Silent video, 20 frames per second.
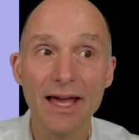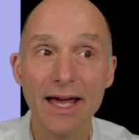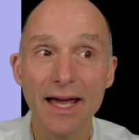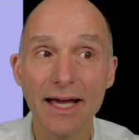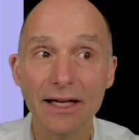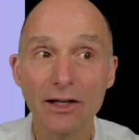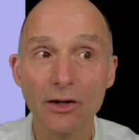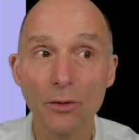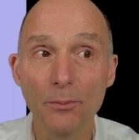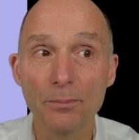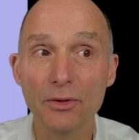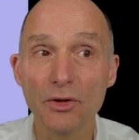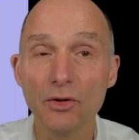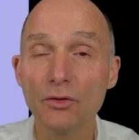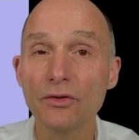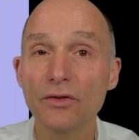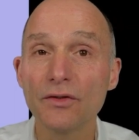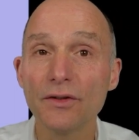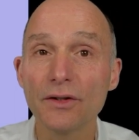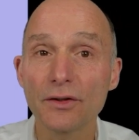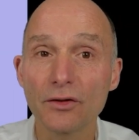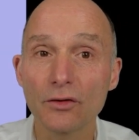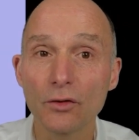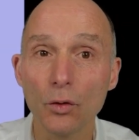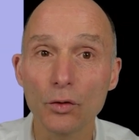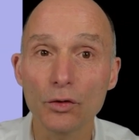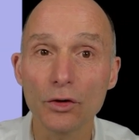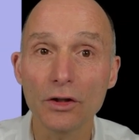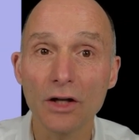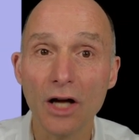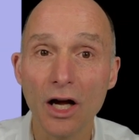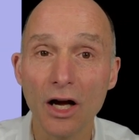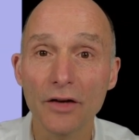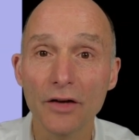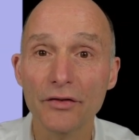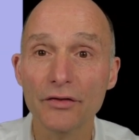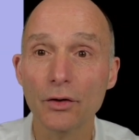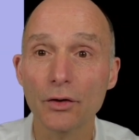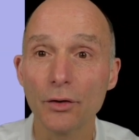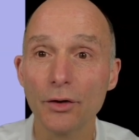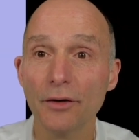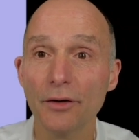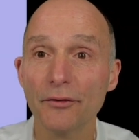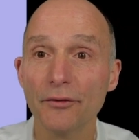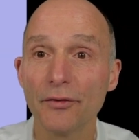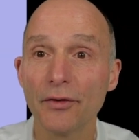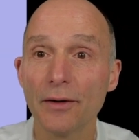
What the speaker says: and compute their total cost curve.